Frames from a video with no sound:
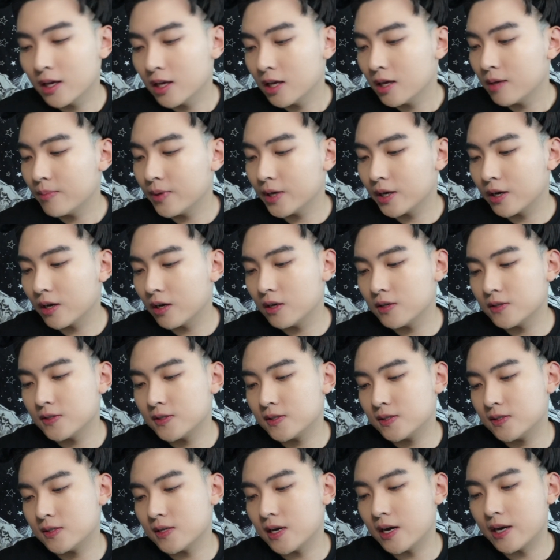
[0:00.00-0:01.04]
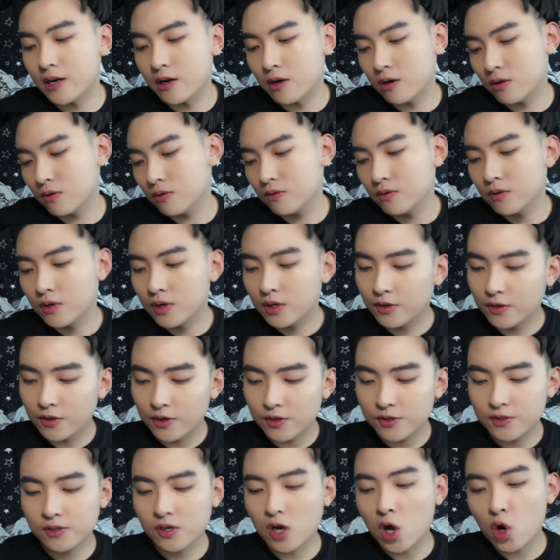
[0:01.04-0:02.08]
because I know
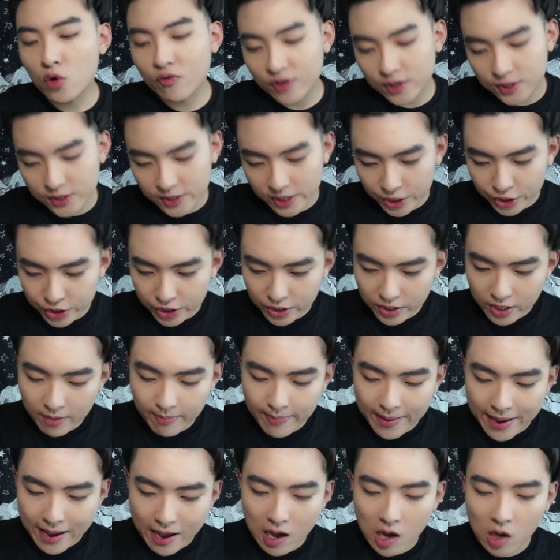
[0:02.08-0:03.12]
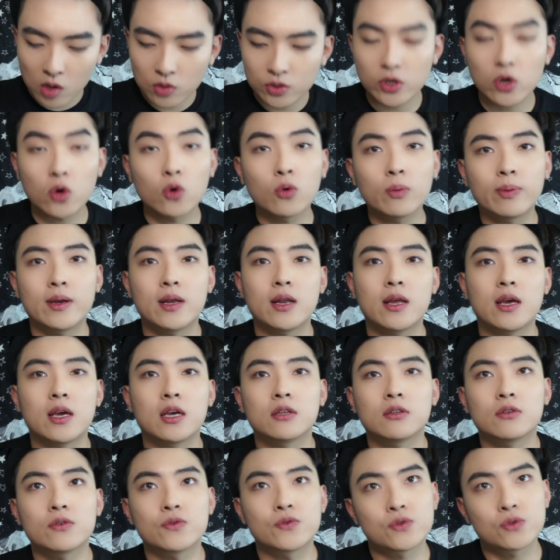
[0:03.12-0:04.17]
there's conversation about opening
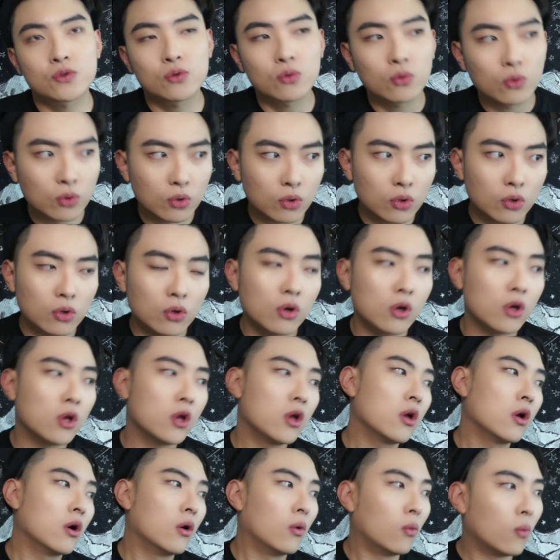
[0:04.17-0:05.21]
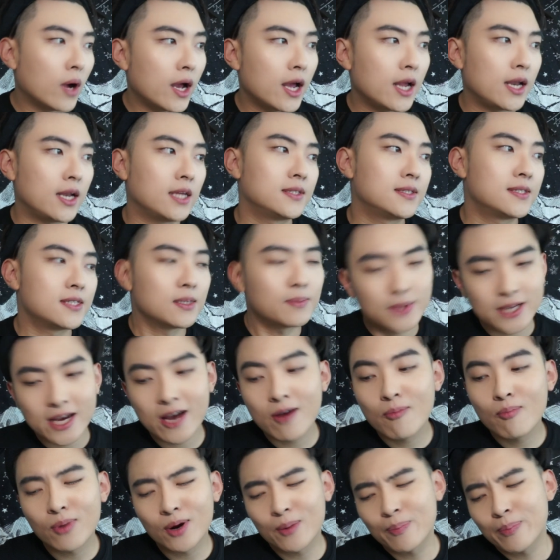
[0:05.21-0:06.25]
the school when it's
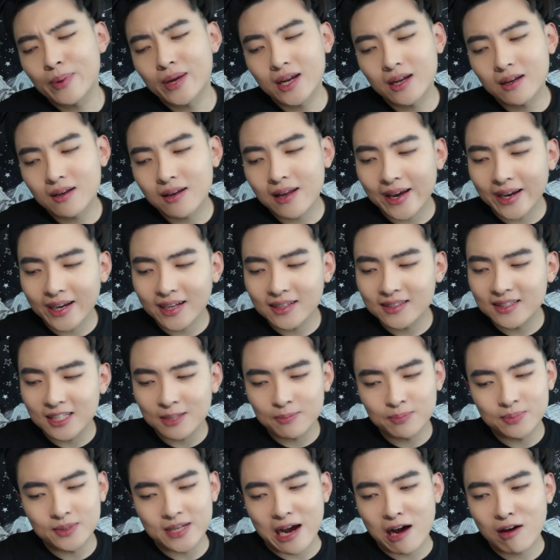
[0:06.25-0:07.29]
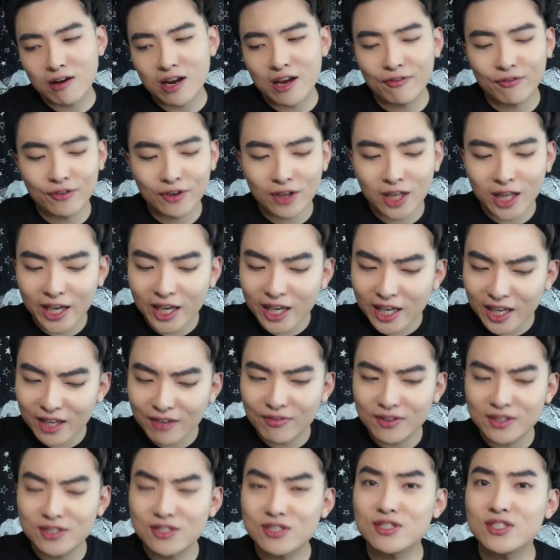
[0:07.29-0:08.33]
September, but then like deep down I feel like if
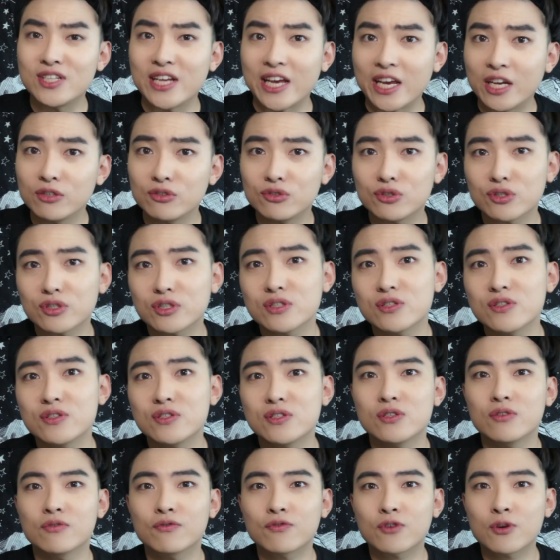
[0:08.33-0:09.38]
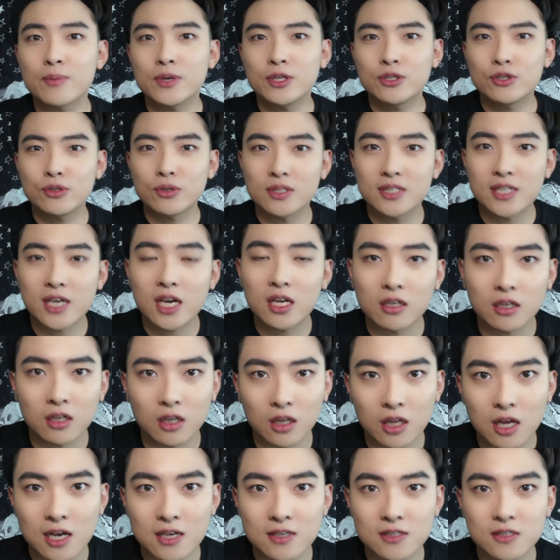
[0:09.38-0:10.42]
it's dangerous for me to attend
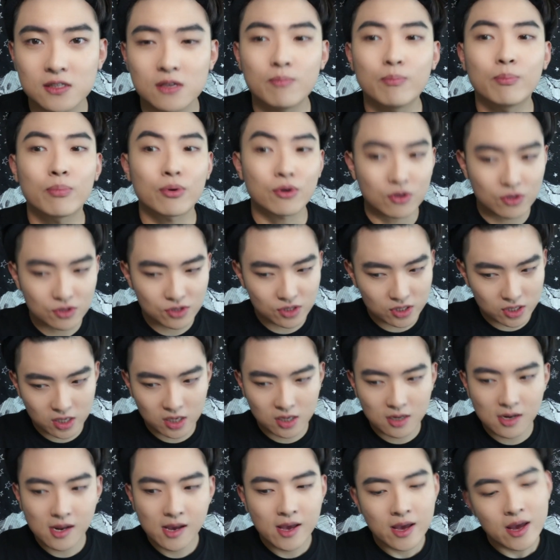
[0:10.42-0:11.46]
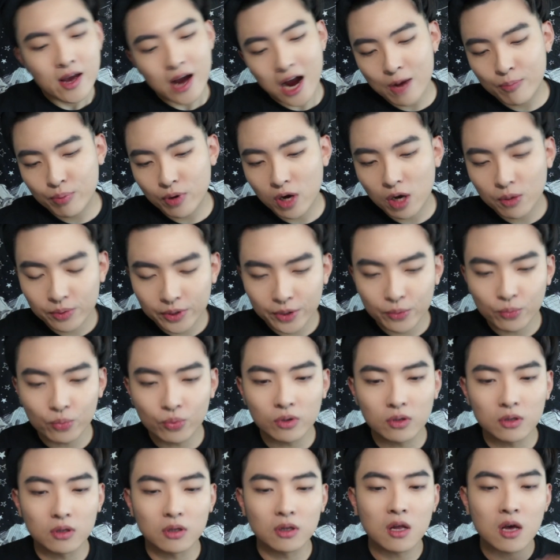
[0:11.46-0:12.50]
class in person, I probably
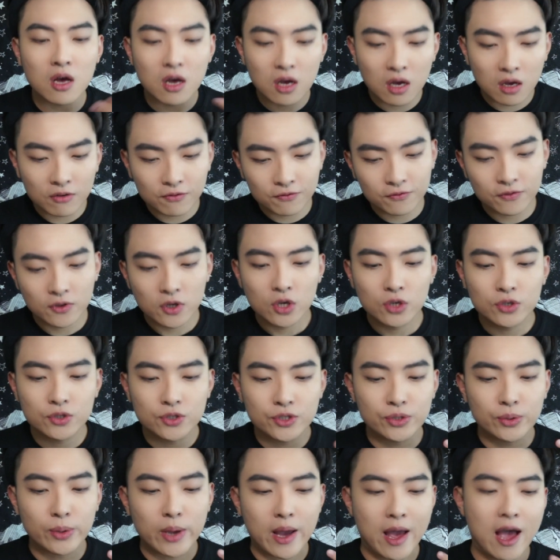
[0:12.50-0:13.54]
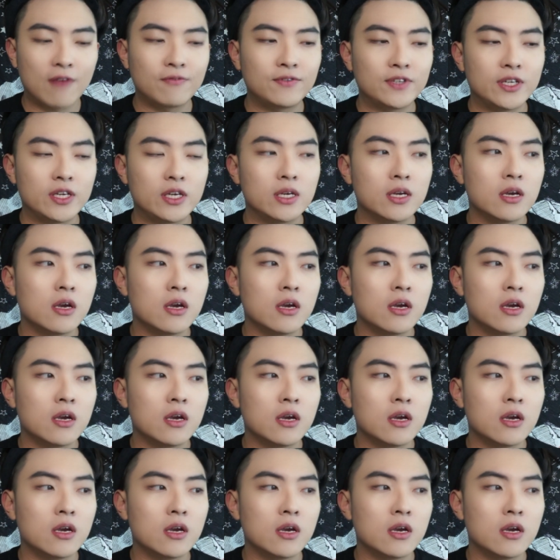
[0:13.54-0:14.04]
would love to have the